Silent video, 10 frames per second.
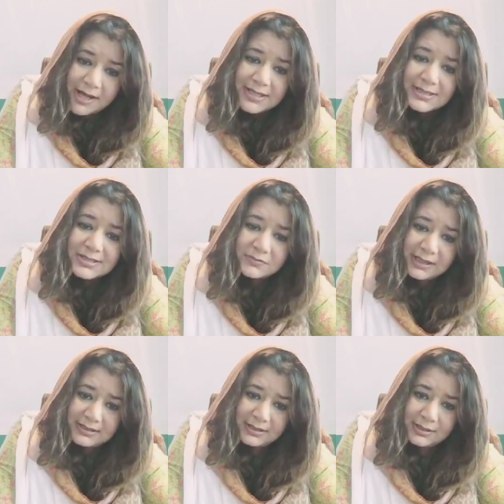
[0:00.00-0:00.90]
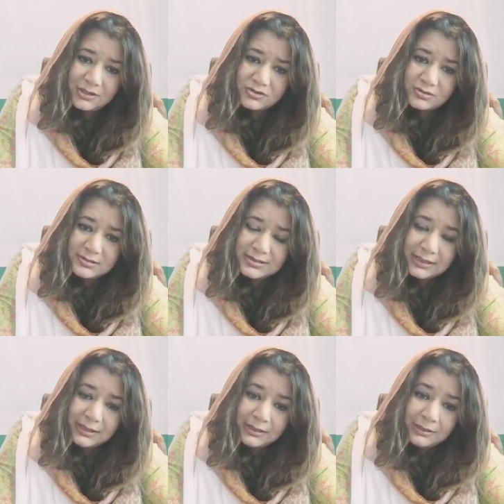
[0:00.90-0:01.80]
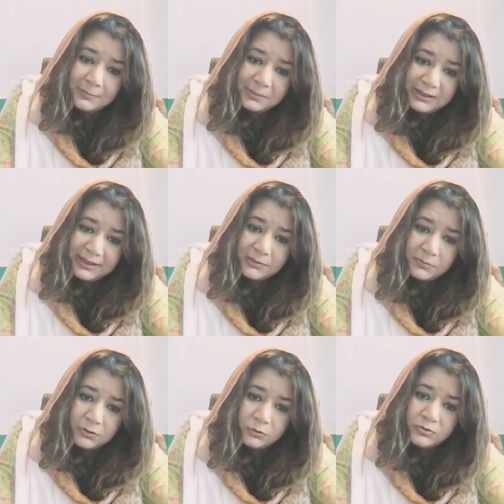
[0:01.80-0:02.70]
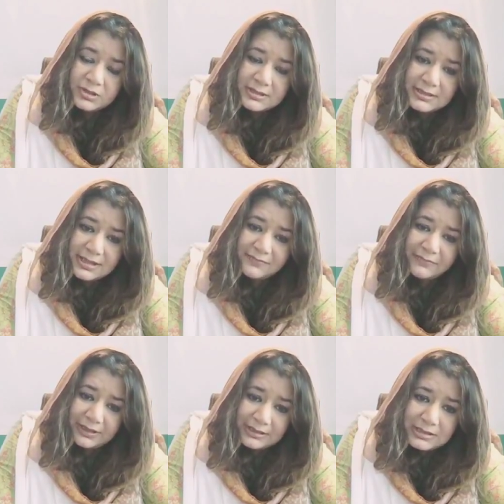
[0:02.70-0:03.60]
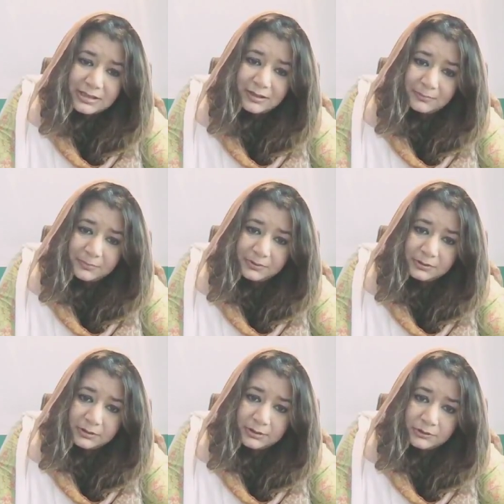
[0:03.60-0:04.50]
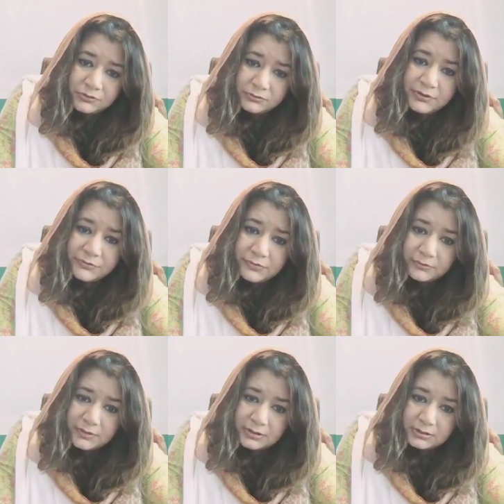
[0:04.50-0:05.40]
is United Nations playing mute, deaf, and dumb to the truth?